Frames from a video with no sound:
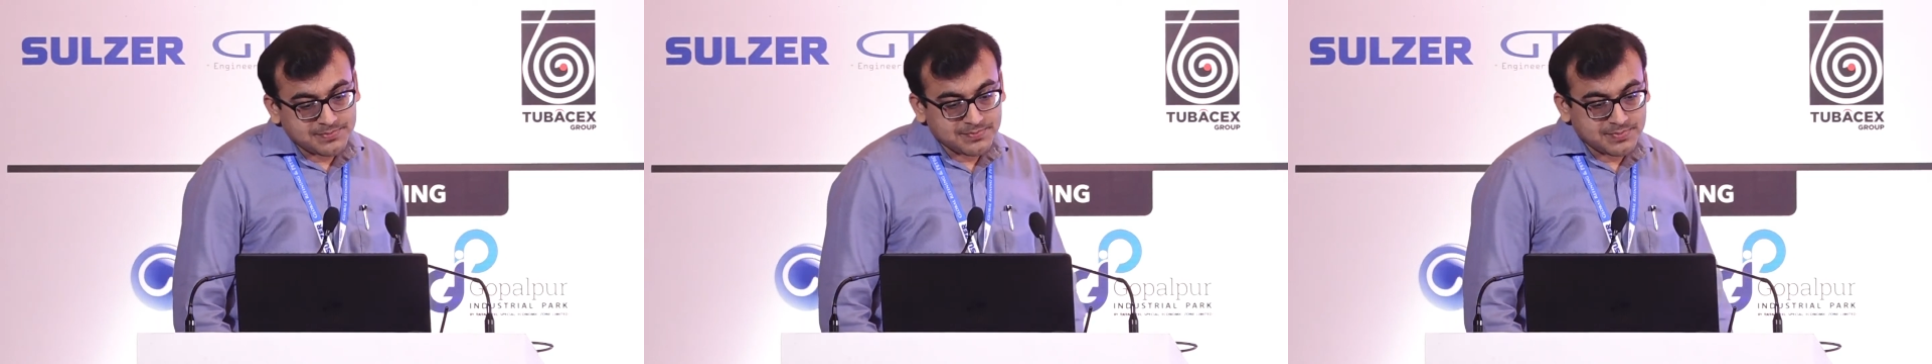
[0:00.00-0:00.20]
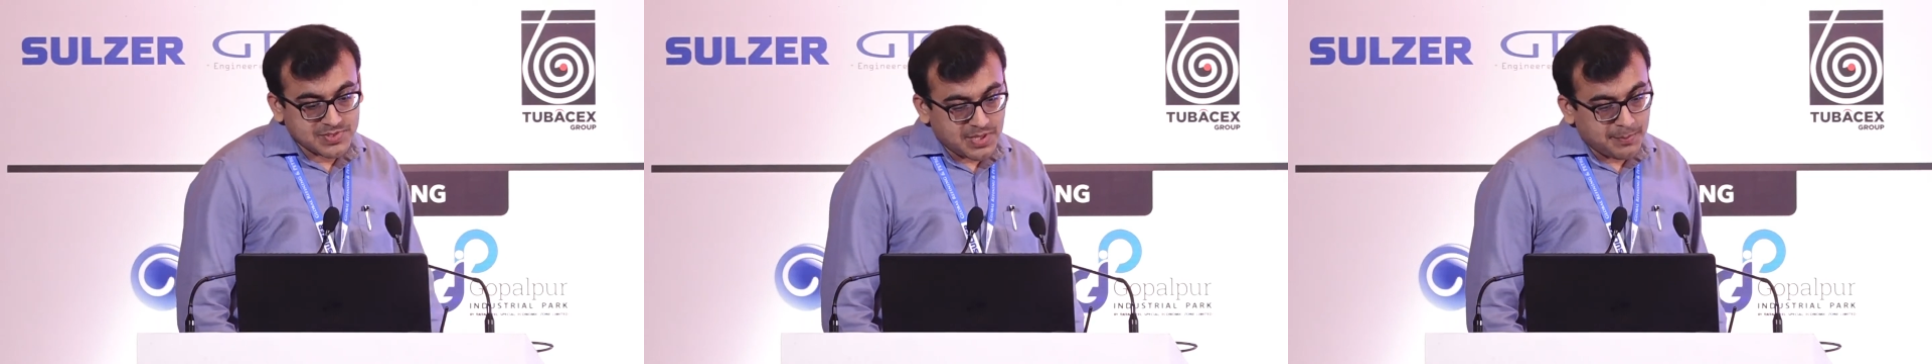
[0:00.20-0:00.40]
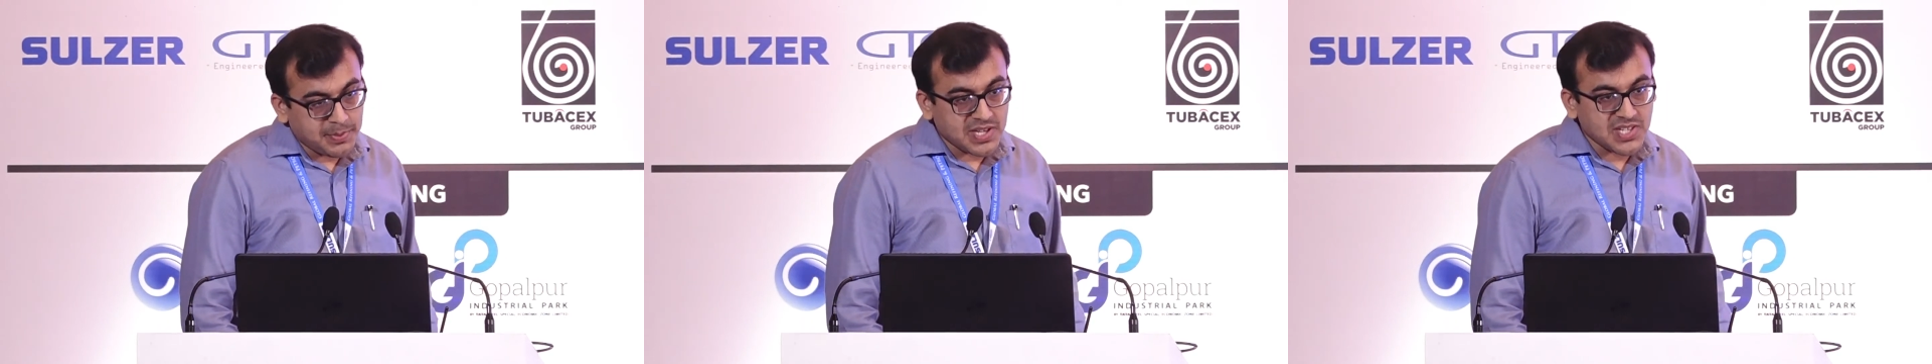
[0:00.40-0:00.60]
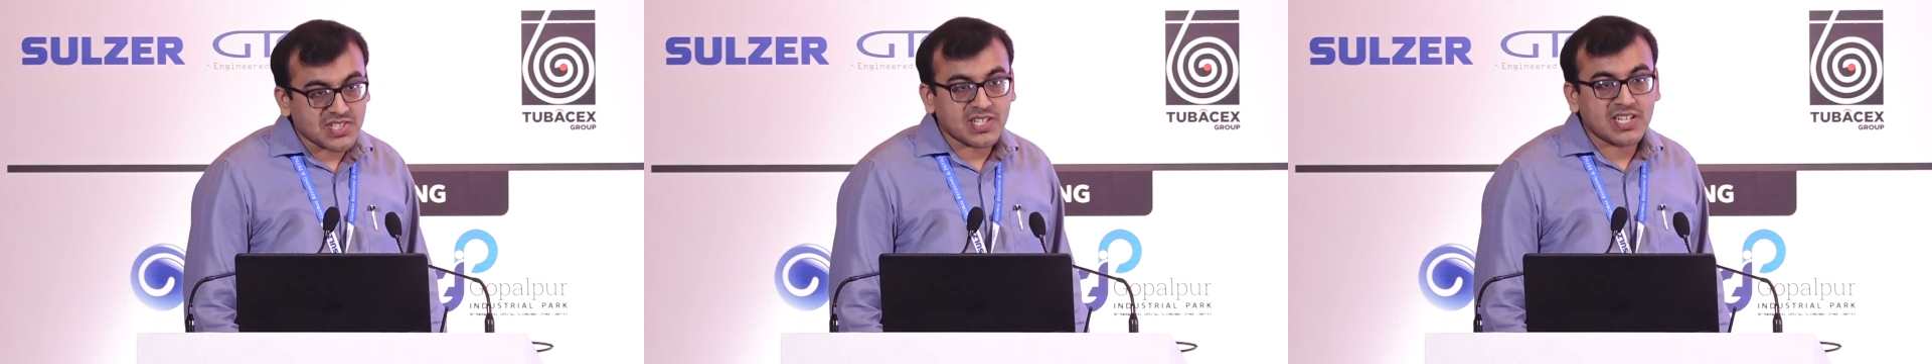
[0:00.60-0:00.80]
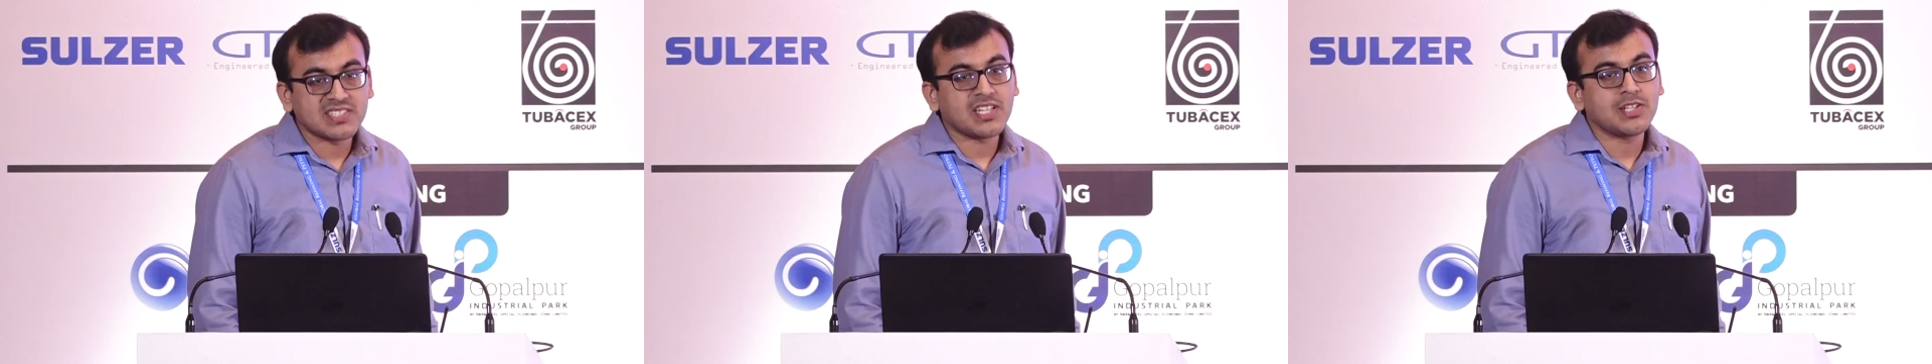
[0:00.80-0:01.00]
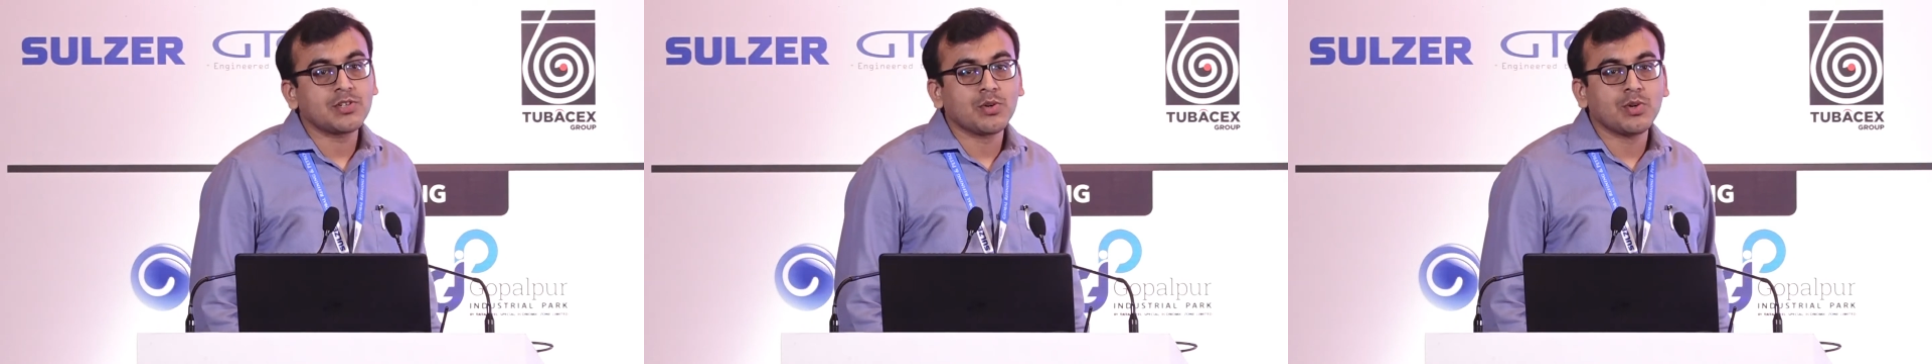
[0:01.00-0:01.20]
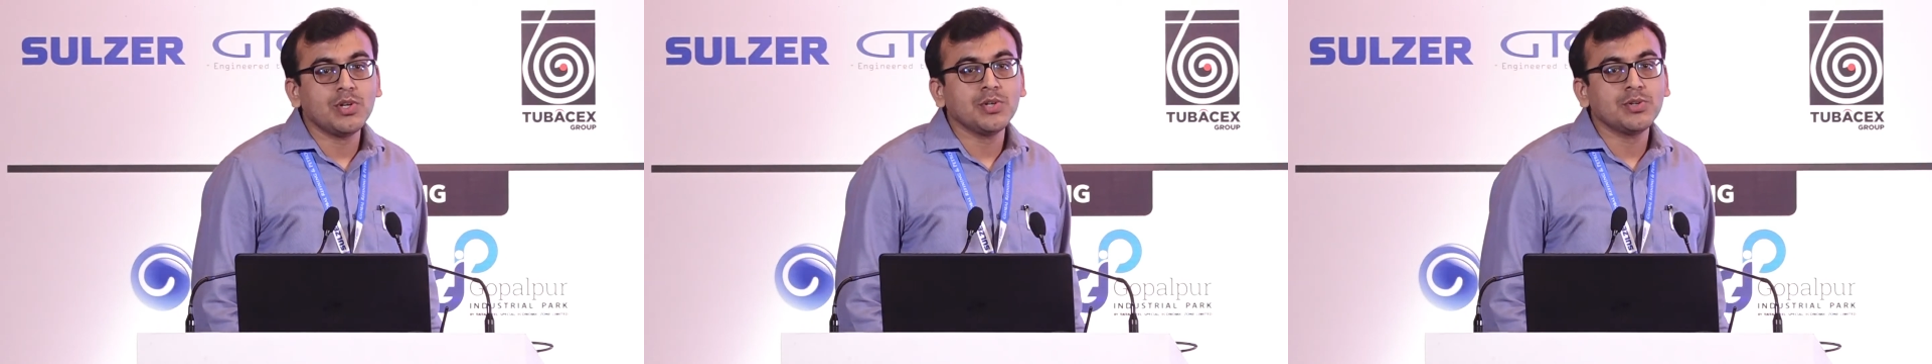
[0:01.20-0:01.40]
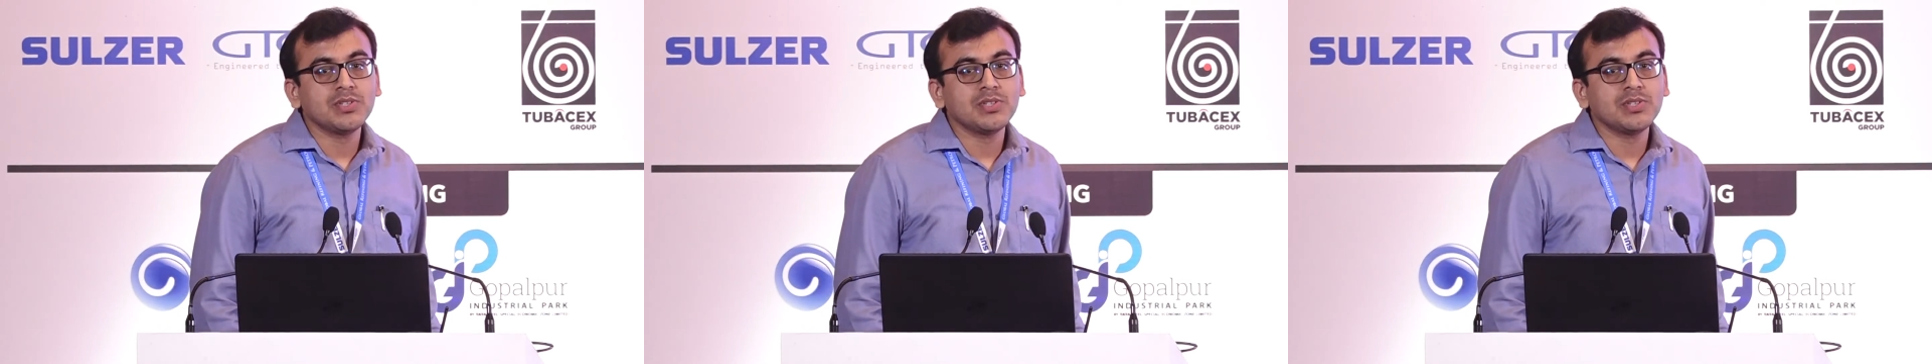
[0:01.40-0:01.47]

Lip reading: Separation, as I told you,